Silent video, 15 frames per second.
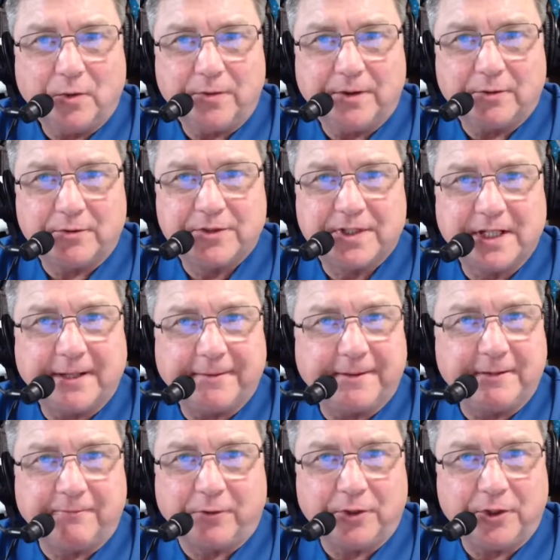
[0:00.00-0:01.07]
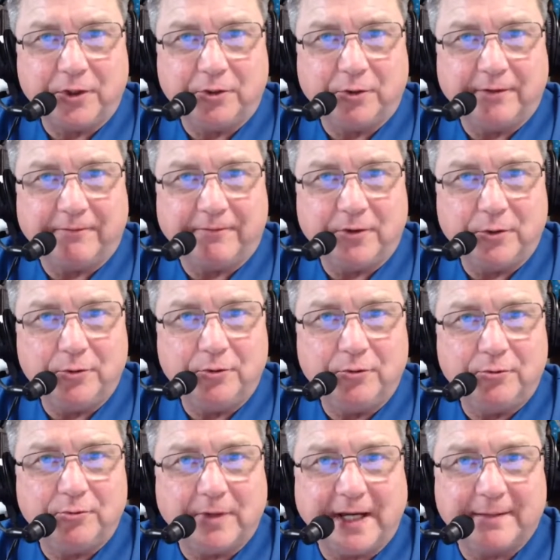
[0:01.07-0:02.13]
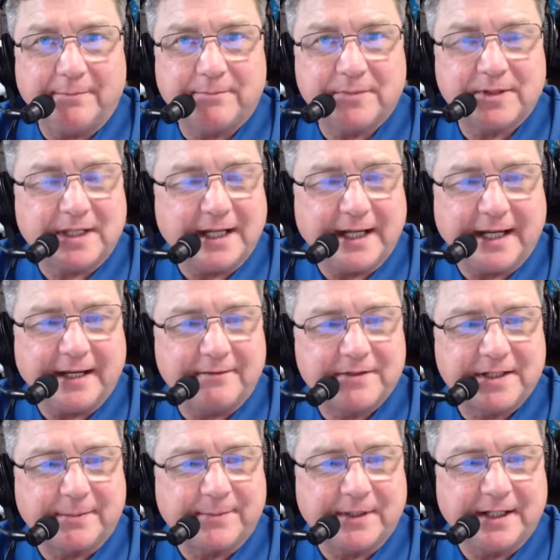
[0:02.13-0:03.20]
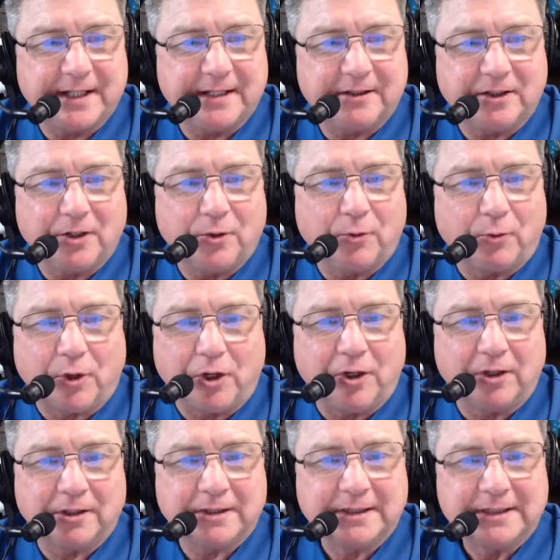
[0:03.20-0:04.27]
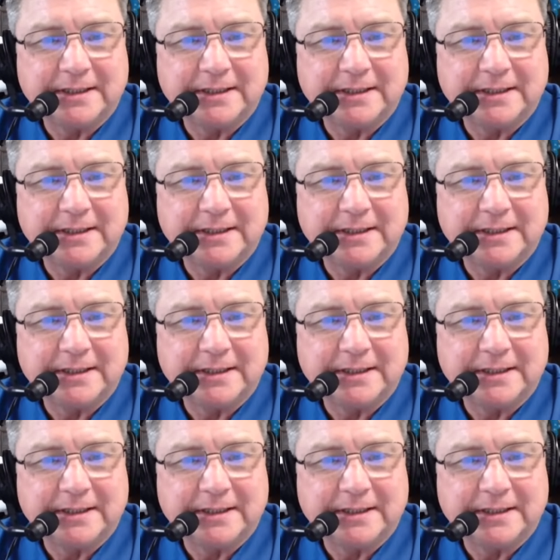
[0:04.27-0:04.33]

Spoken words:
there's nothing for you if you happen to have something go wrong.